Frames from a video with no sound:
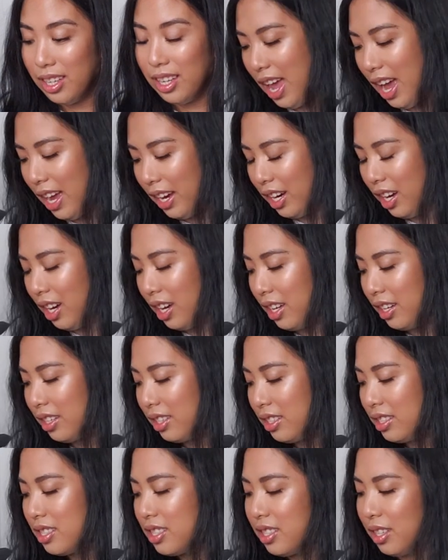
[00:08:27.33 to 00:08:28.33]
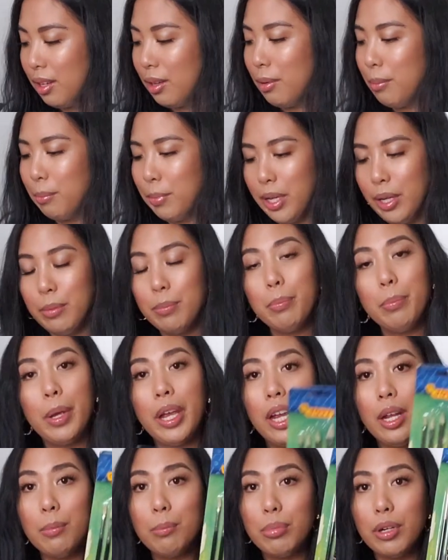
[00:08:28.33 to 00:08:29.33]
I got some
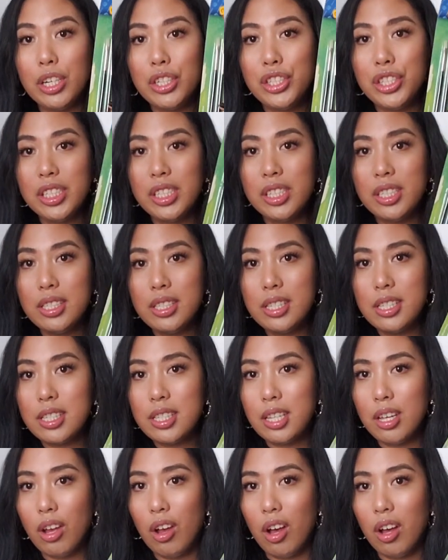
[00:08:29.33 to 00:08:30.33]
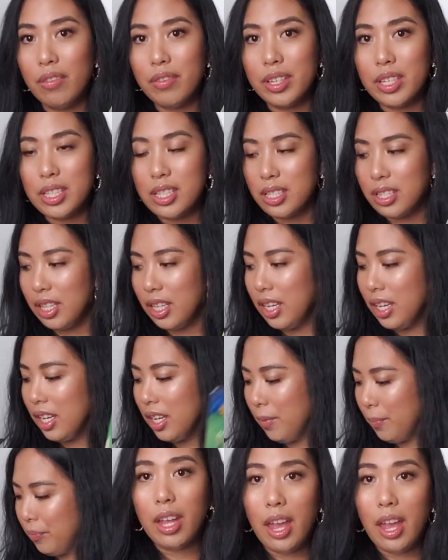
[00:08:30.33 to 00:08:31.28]
paintbrushes, obviously.